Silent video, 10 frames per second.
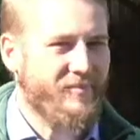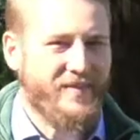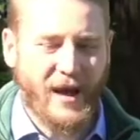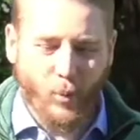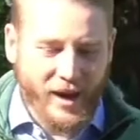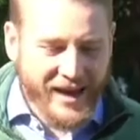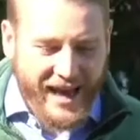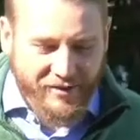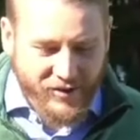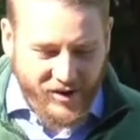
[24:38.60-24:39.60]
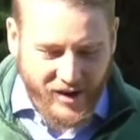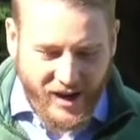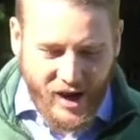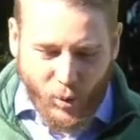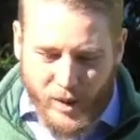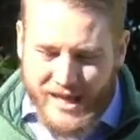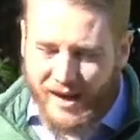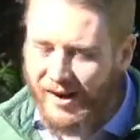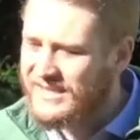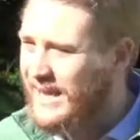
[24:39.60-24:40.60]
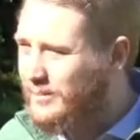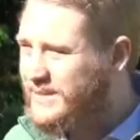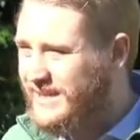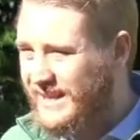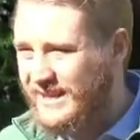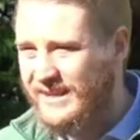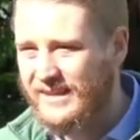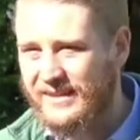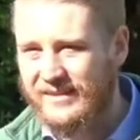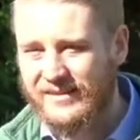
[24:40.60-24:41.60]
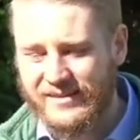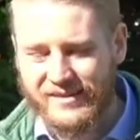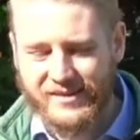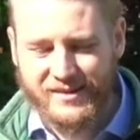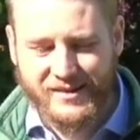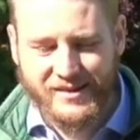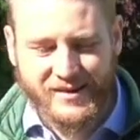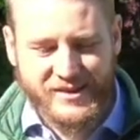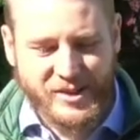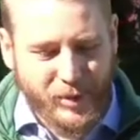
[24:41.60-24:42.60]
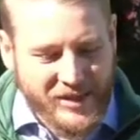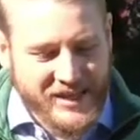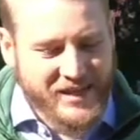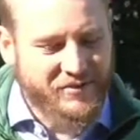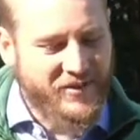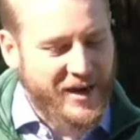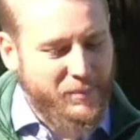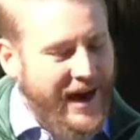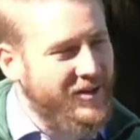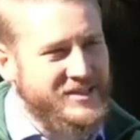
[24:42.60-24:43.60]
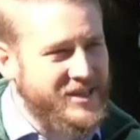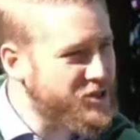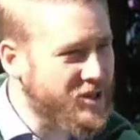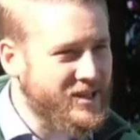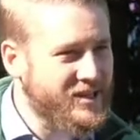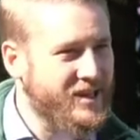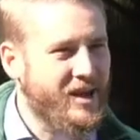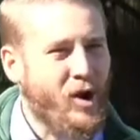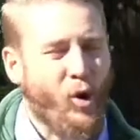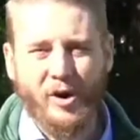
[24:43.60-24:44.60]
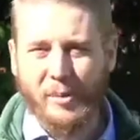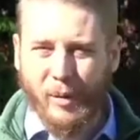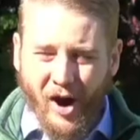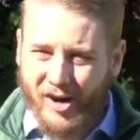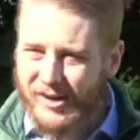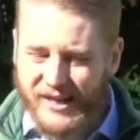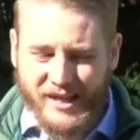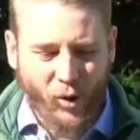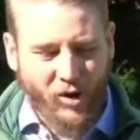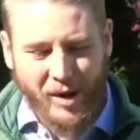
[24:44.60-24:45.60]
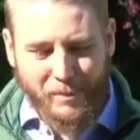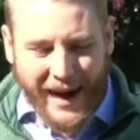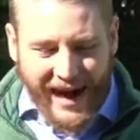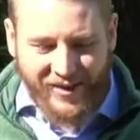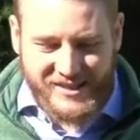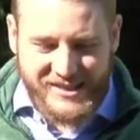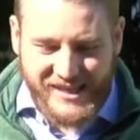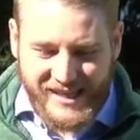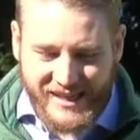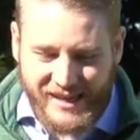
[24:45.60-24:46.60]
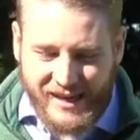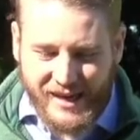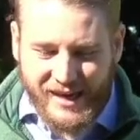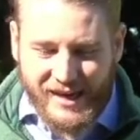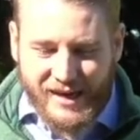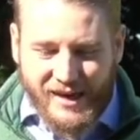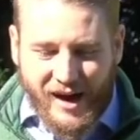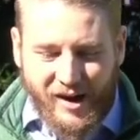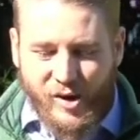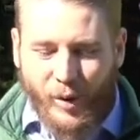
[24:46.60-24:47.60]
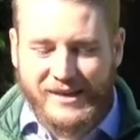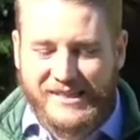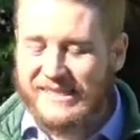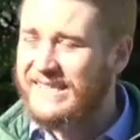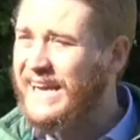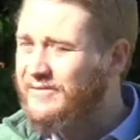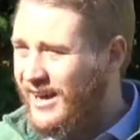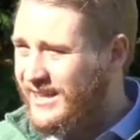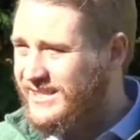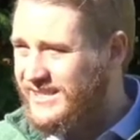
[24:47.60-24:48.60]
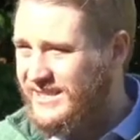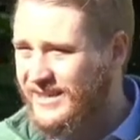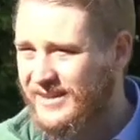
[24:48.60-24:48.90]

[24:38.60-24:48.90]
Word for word: that whenever we are tempted to believe that a politician or a party or a policy are going to save us,